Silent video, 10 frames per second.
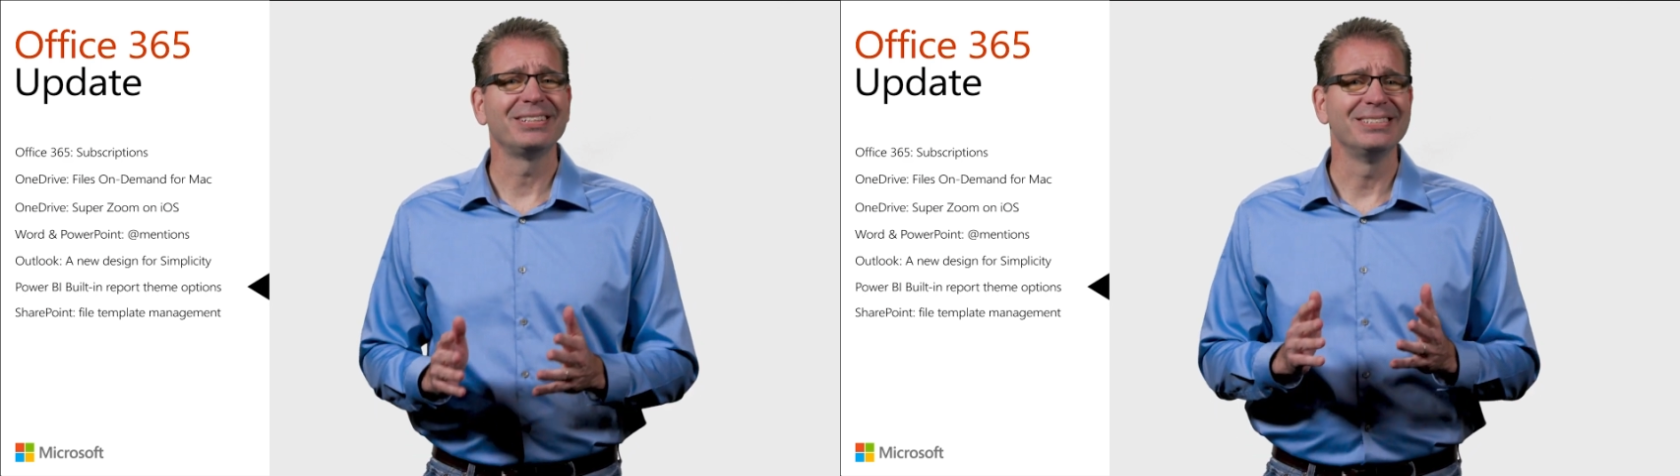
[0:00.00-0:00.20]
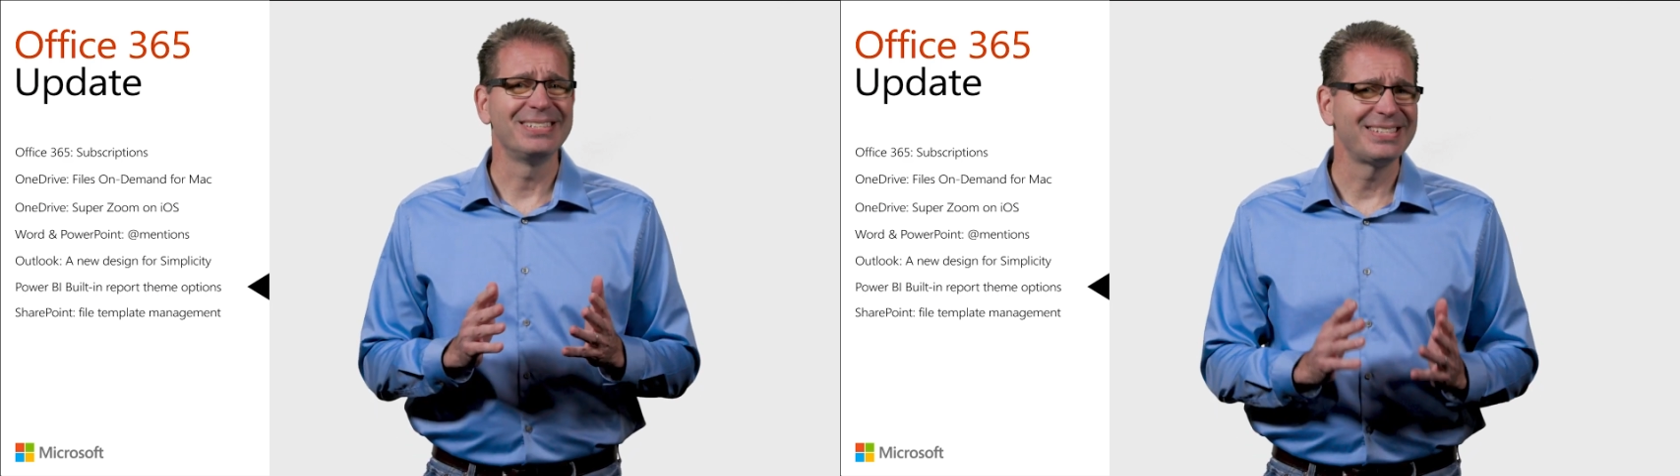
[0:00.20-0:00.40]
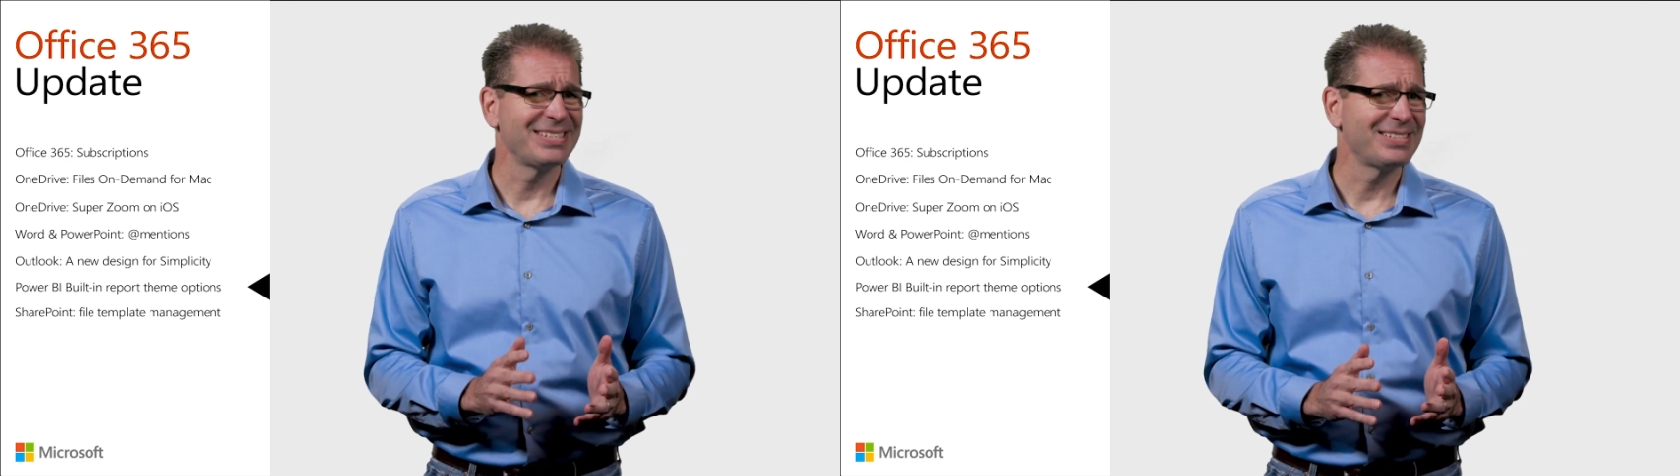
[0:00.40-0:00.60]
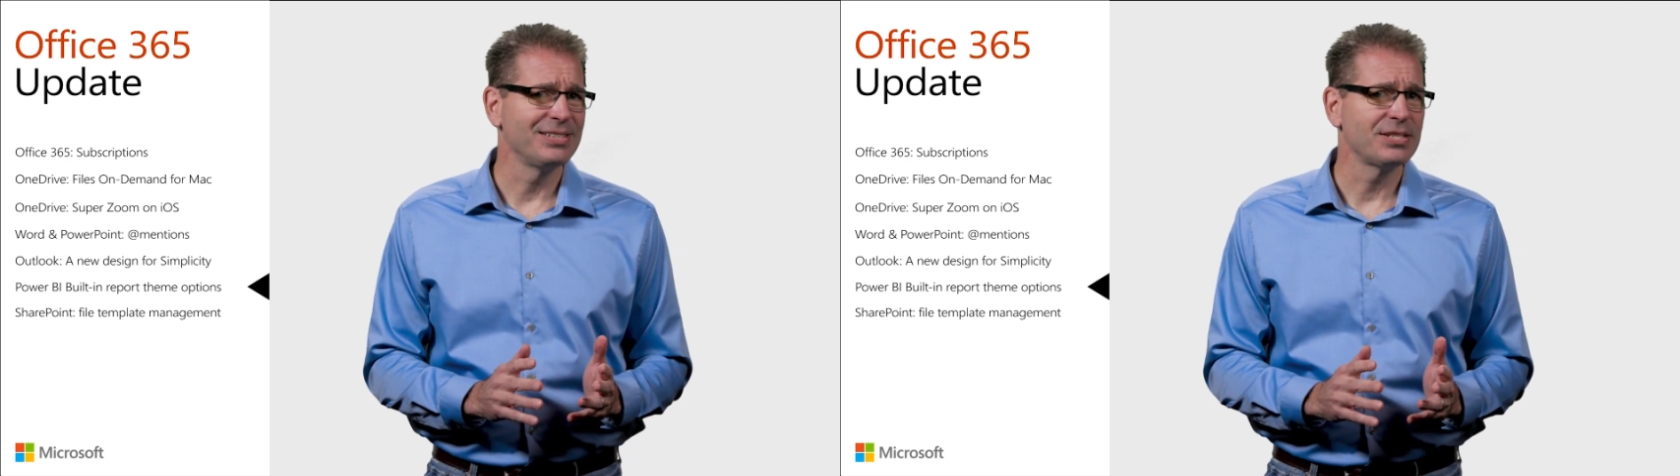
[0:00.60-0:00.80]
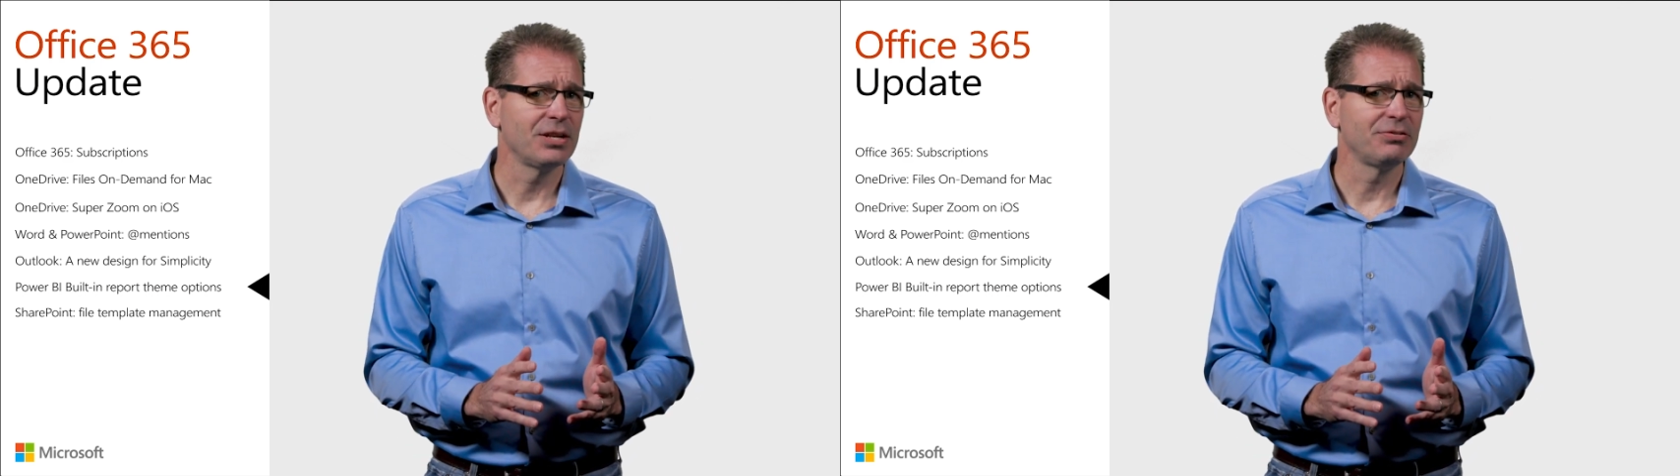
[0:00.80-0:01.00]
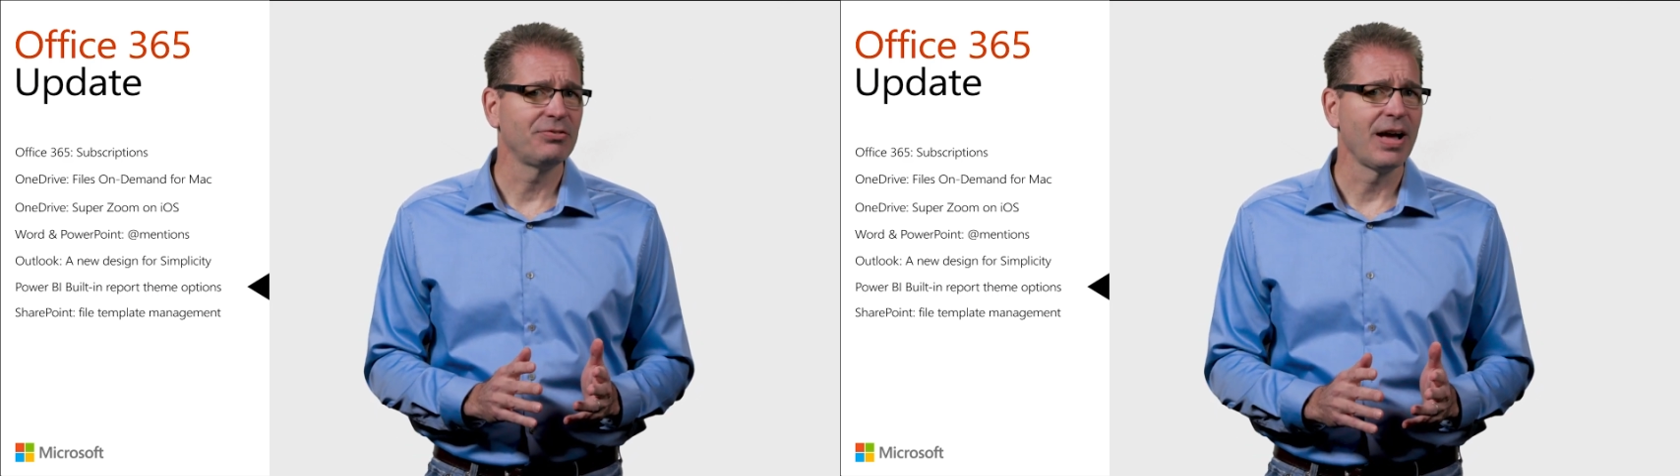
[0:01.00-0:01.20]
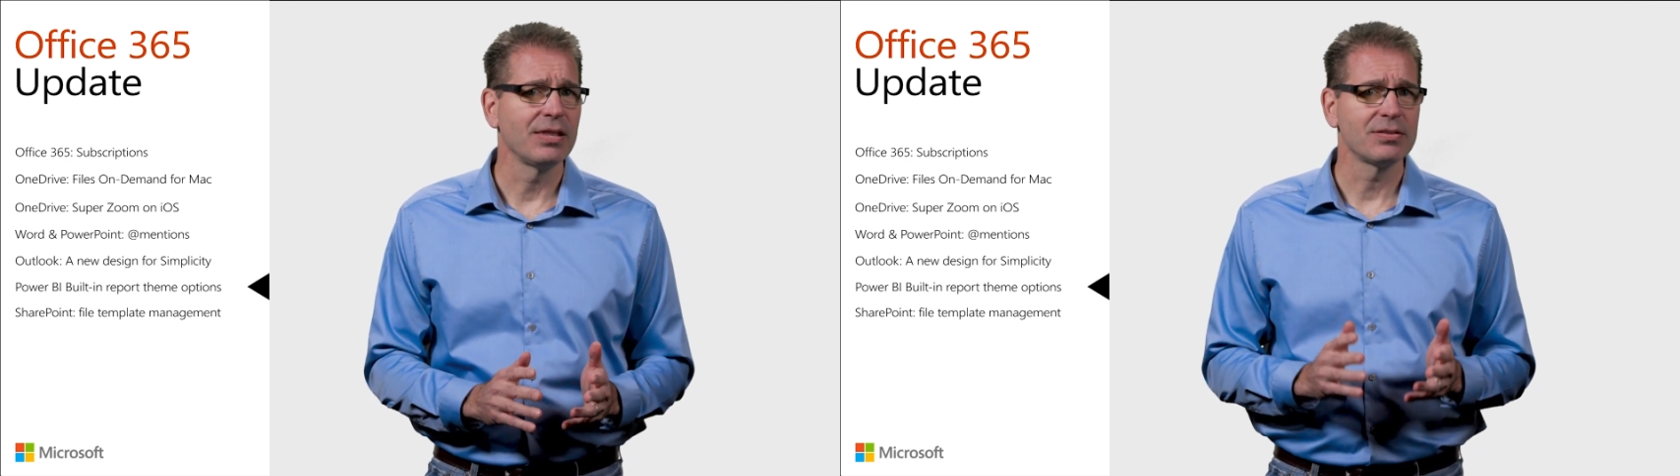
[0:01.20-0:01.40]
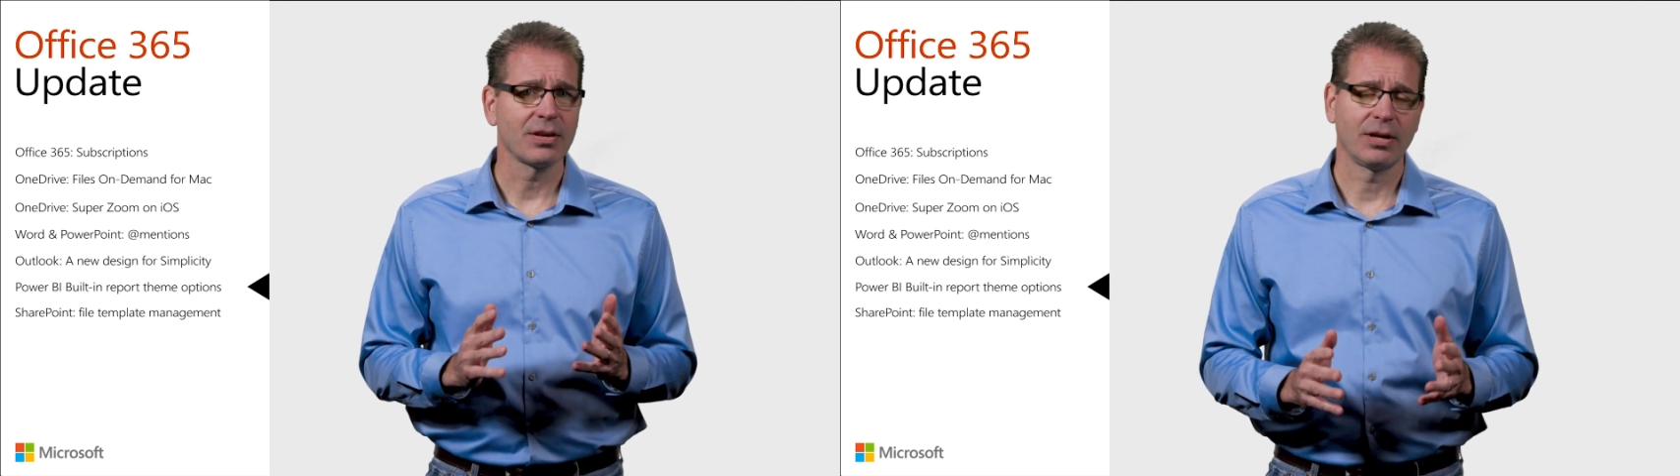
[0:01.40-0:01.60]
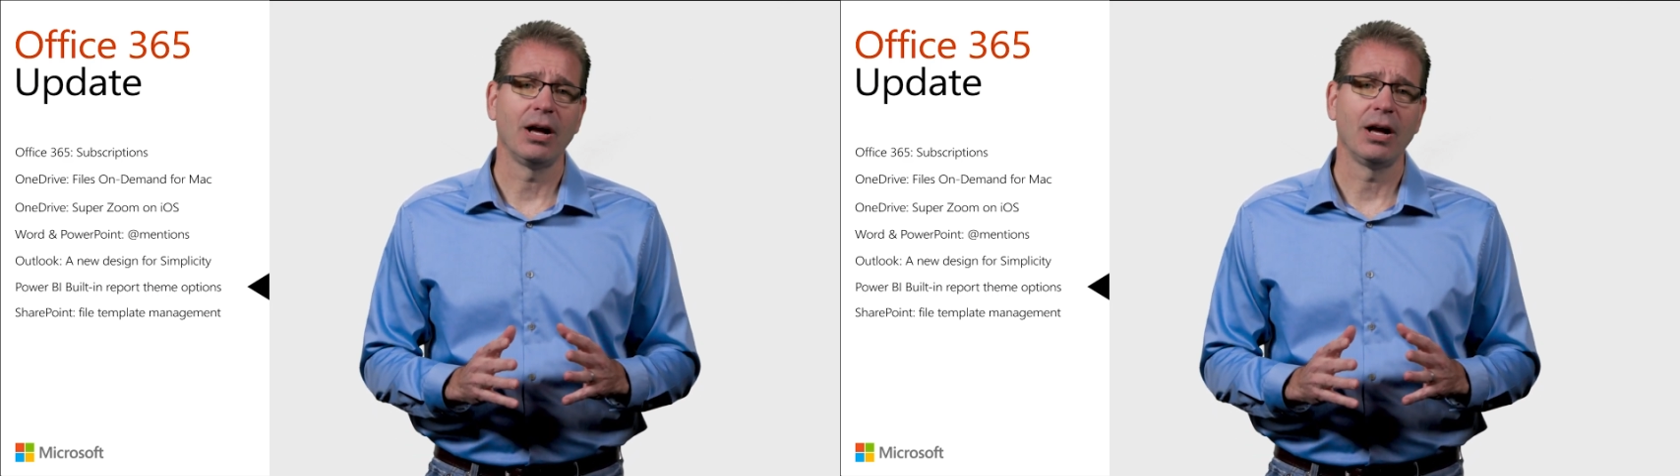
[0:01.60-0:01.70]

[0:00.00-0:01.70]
consistent set of fonts,